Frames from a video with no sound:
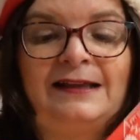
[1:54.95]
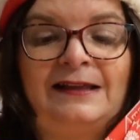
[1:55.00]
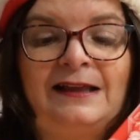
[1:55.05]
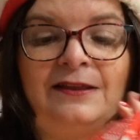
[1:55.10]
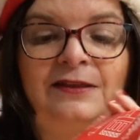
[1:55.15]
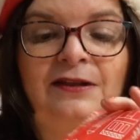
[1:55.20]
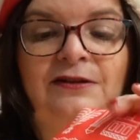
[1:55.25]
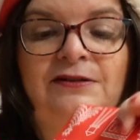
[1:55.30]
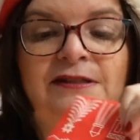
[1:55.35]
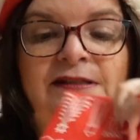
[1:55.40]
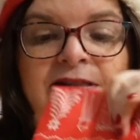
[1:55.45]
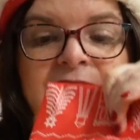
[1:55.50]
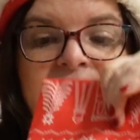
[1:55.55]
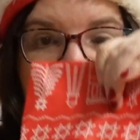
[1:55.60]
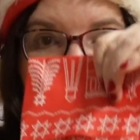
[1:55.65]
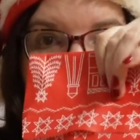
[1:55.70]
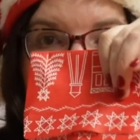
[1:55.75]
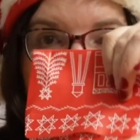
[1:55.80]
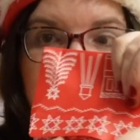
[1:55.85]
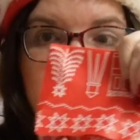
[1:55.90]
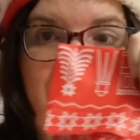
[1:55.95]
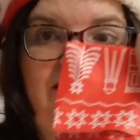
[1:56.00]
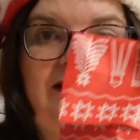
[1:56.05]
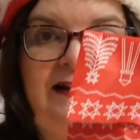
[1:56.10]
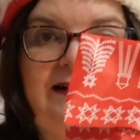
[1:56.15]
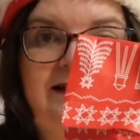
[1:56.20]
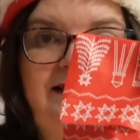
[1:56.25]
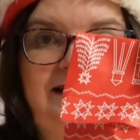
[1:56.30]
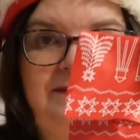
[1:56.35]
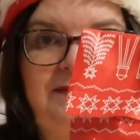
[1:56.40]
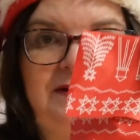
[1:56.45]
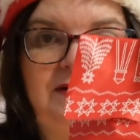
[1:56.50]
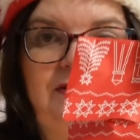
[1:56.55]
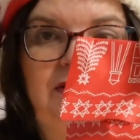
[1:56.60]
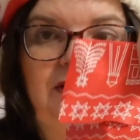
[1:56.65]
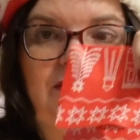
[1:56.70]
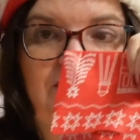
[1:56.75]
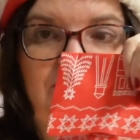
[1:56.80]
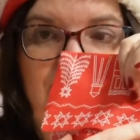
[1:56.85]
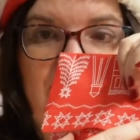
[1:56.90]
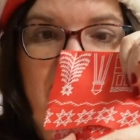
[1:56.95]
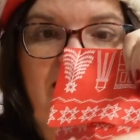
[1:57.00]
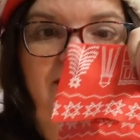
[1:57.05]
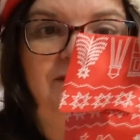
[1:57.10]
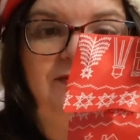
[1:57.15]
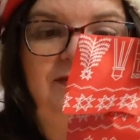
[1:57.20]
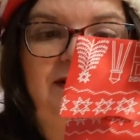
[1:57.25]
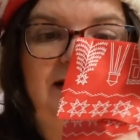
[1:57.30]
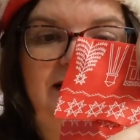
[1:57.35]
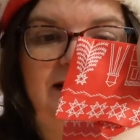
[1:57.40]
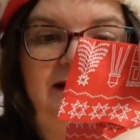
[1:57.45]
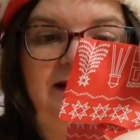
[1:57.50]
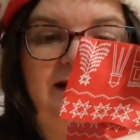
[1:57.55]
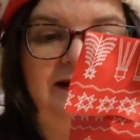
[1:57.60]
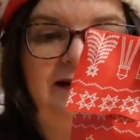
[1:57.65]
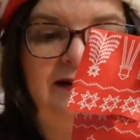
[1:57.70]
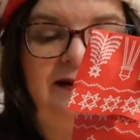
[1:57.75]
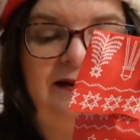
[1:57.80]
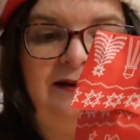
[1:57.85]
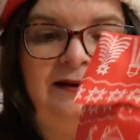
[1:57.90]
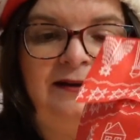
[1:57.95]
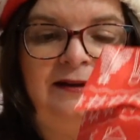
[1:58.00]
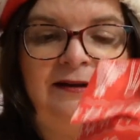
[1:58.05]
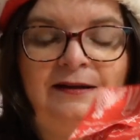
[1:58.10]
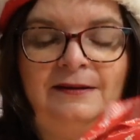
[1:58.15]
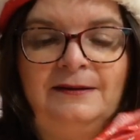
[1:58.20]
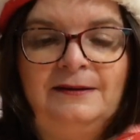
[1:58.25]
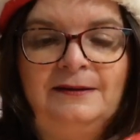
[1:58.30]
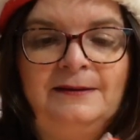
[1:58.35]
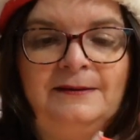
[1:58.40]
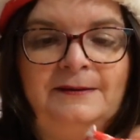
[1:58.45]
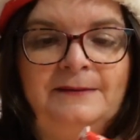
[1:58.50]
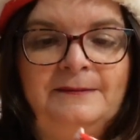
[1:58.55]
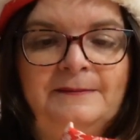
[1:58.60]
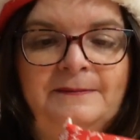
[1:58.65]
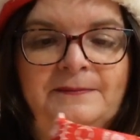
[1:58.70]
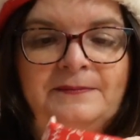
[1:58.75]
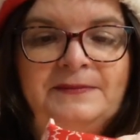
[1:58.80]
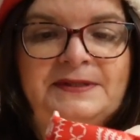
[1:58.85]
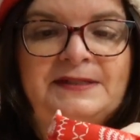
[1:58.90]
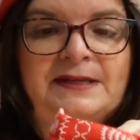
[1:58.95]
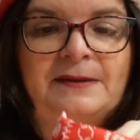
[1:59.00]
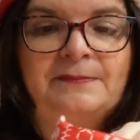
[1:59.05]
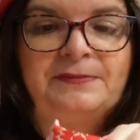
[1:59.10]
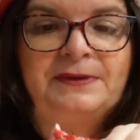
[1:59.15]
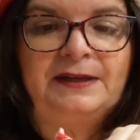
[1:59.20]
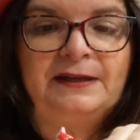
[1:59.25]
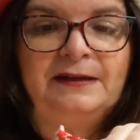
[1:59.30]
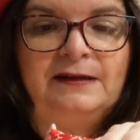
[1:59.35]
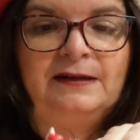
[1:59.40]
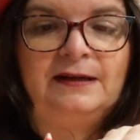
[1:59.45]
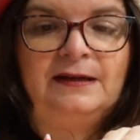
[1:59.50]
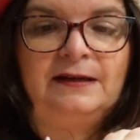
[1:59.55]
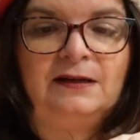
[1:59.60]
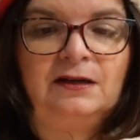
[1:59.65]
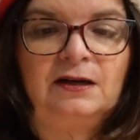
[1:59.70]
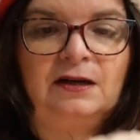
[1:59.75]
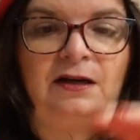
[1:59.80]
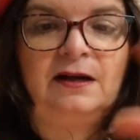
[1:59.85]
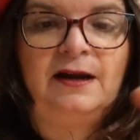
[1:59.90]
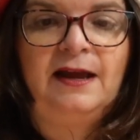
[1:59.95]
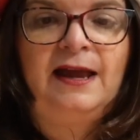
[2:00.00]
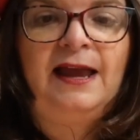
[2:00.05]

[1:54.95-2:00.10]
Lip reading: There's definitely some sort of rounded something here,